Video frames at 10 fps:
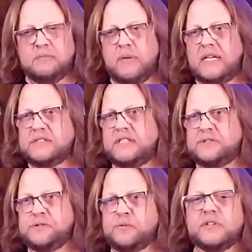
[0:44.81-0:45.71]
My
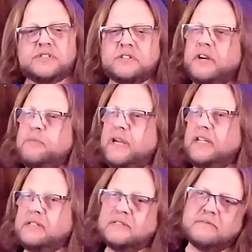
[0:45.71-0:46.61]
sisters were the
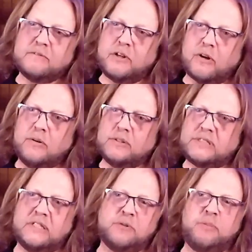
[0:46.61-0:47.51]
screaming
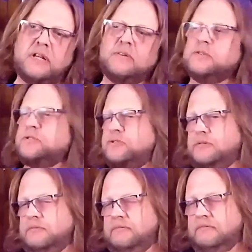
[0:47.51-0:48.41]
girls in the Beatles
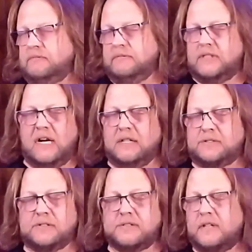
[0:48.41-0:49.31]

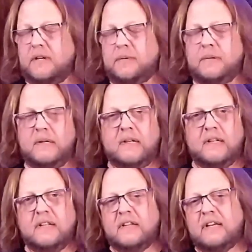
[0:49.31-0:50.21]
concerts,
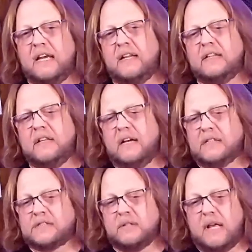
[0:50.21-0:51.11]
and
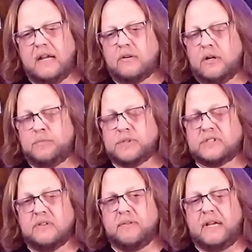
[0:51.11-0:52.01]
so I grew up with
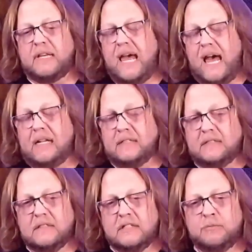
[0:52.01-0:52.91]
stuff like that.
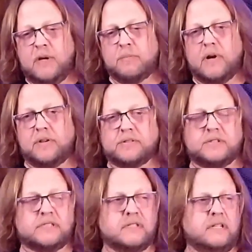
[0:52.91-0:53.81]
My brothers
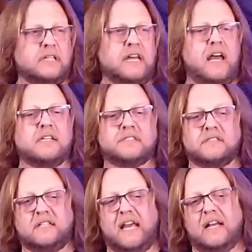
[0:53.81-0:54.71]
listened to Yes
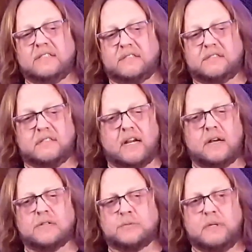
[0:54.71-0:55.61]
and Kansas and
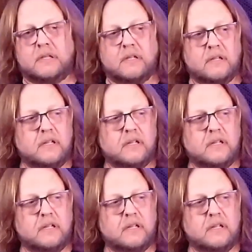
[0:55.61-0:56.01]
Aerosmith,